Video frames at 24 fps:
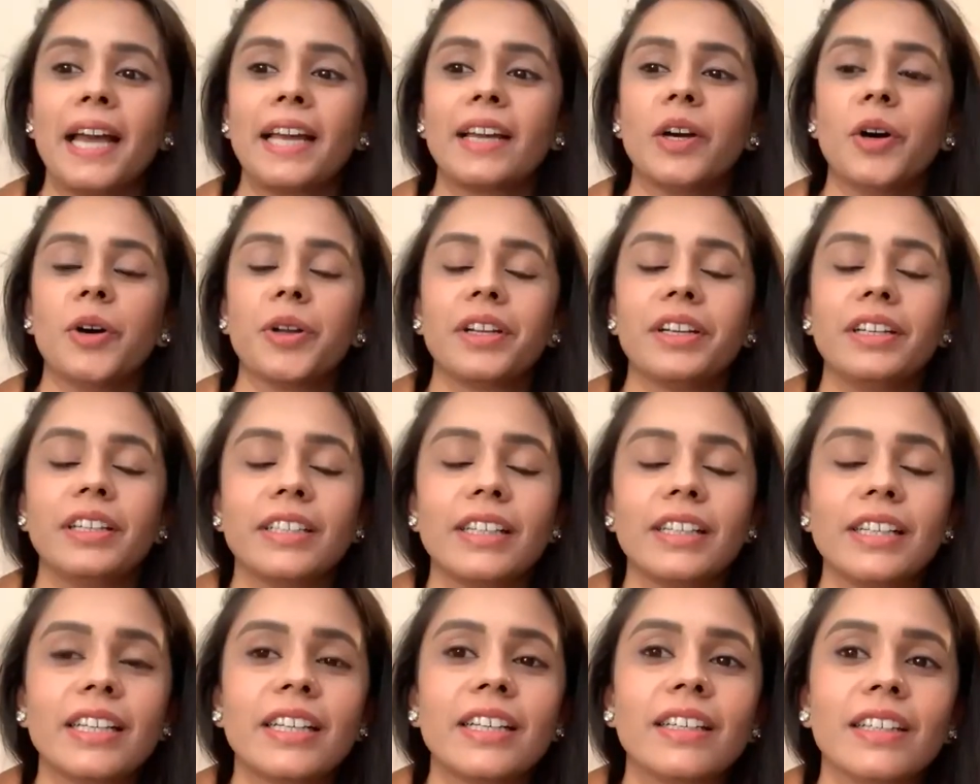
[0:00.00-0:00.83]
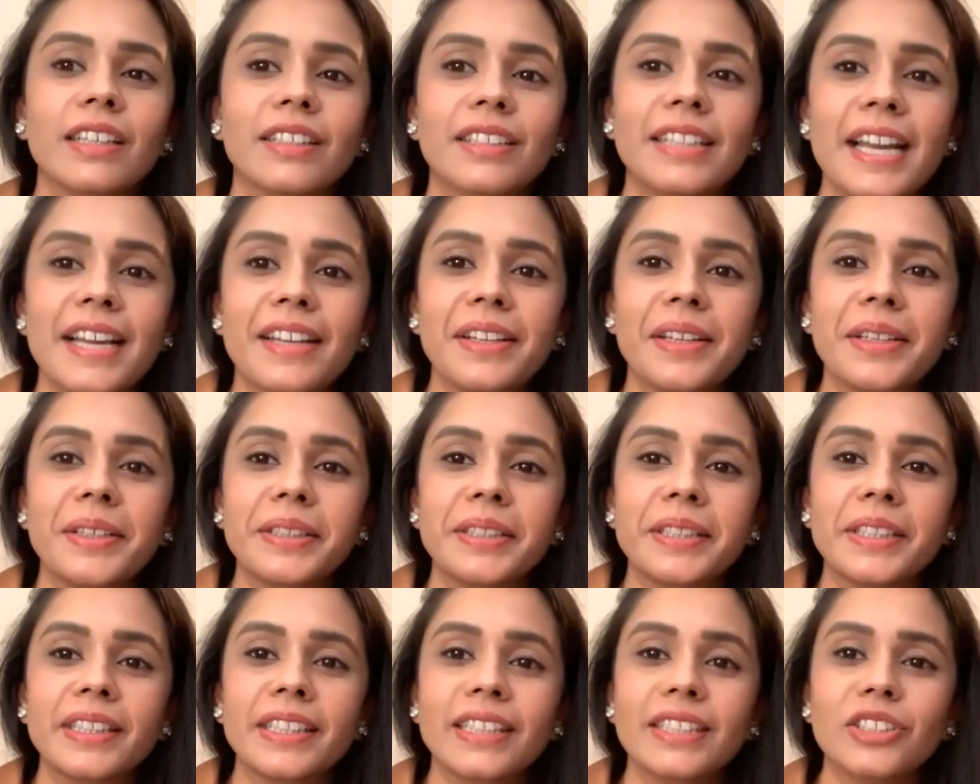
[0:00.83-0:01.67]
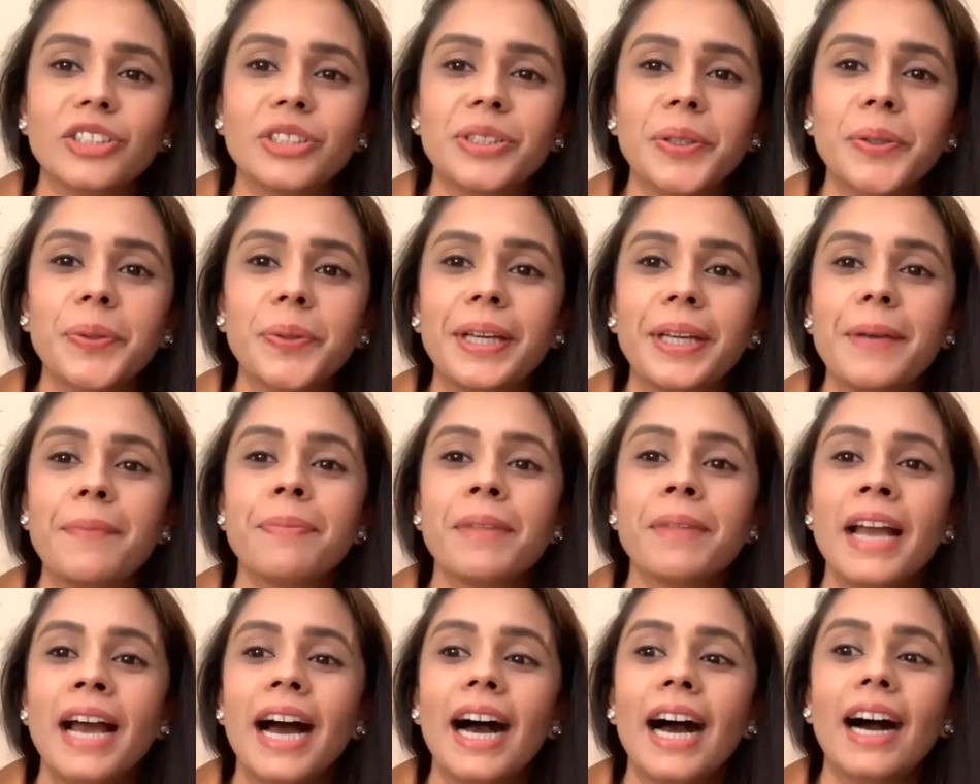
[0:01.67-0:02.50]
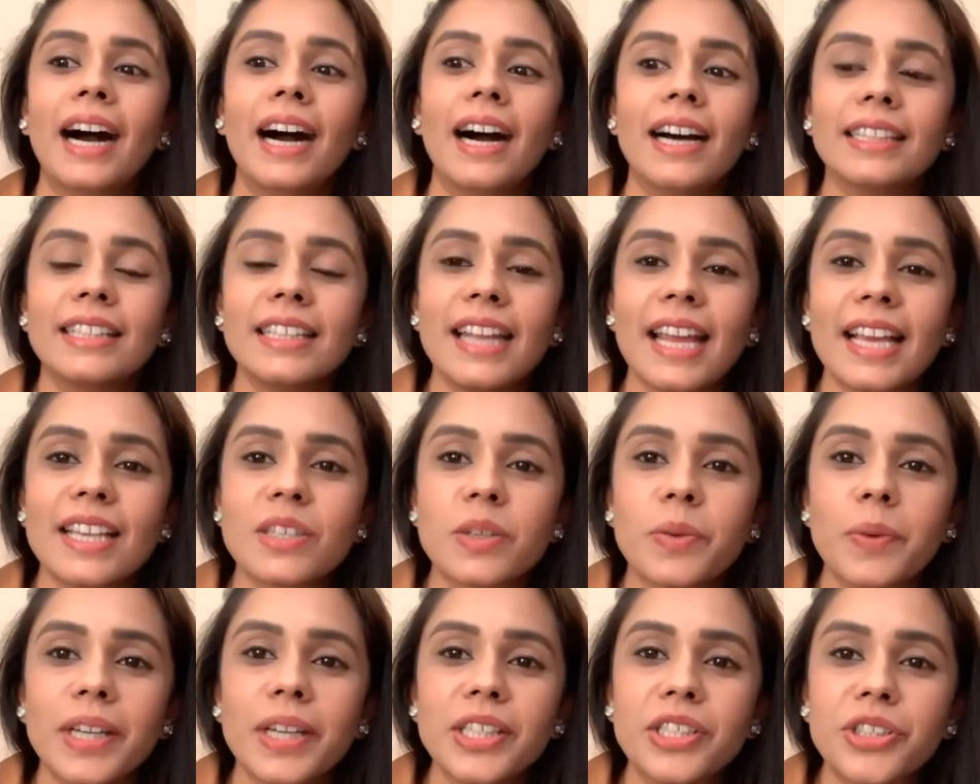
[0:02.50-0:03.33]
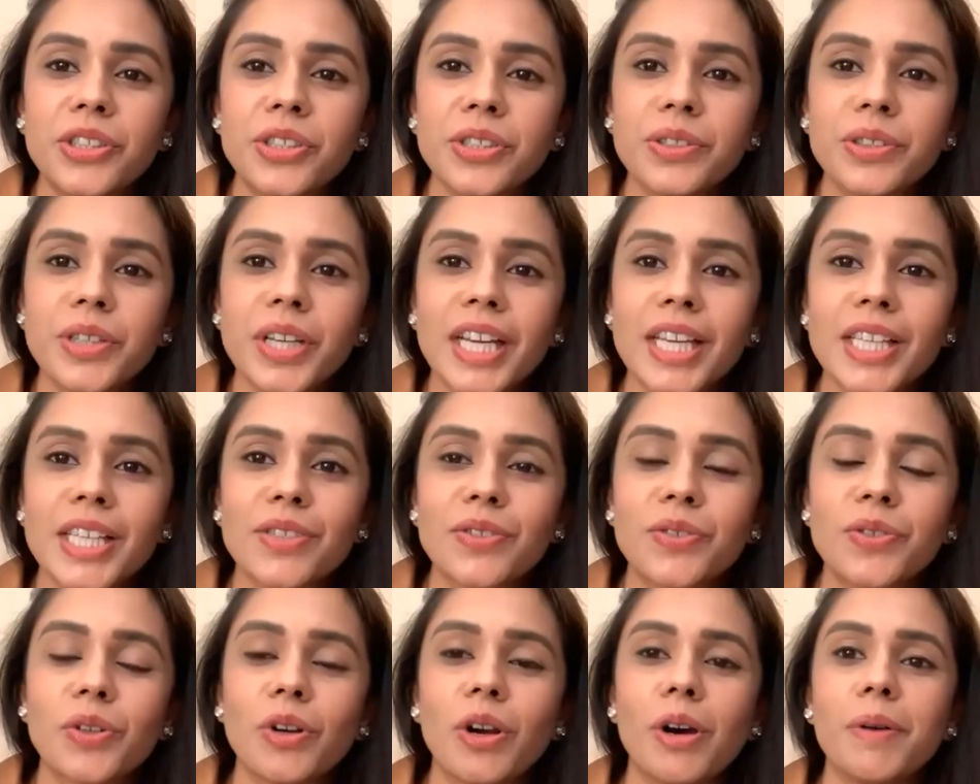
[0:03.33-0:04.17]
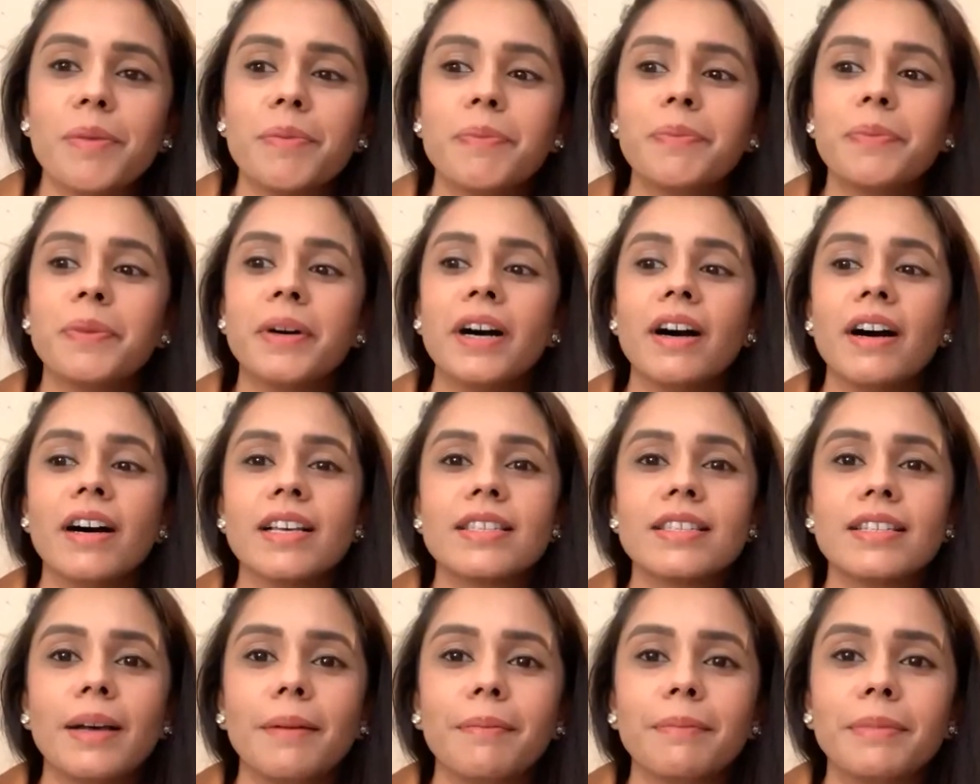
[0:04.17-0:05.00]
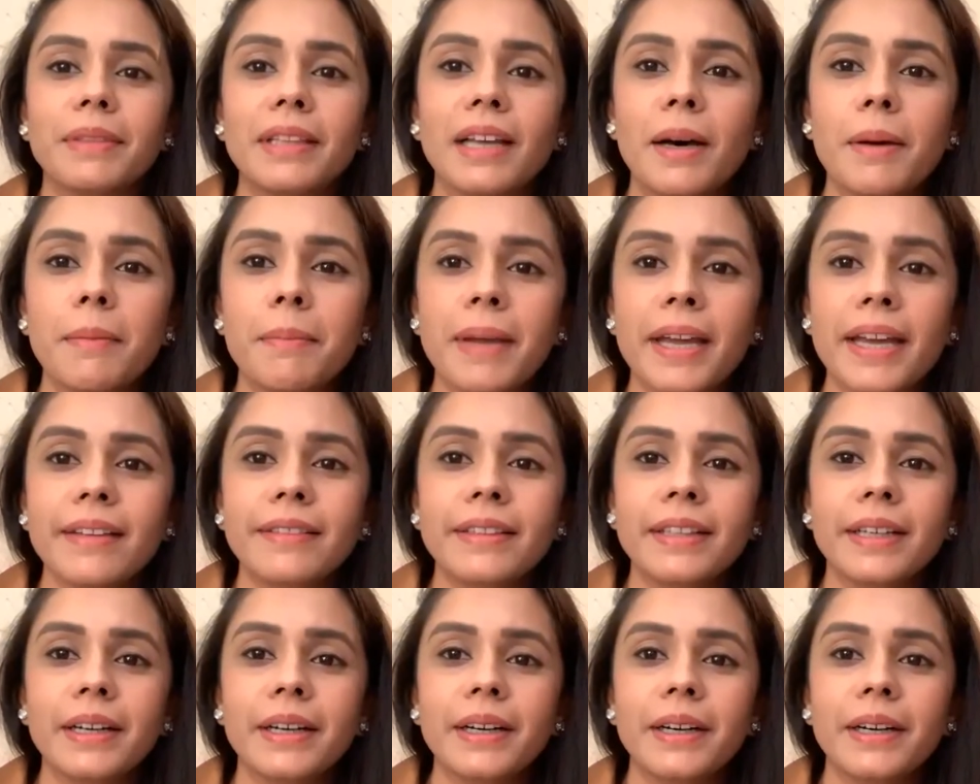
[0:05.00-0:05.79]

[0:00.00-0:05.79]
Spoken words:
I got a technical glitch. Okay. The next question is from Samta Bed.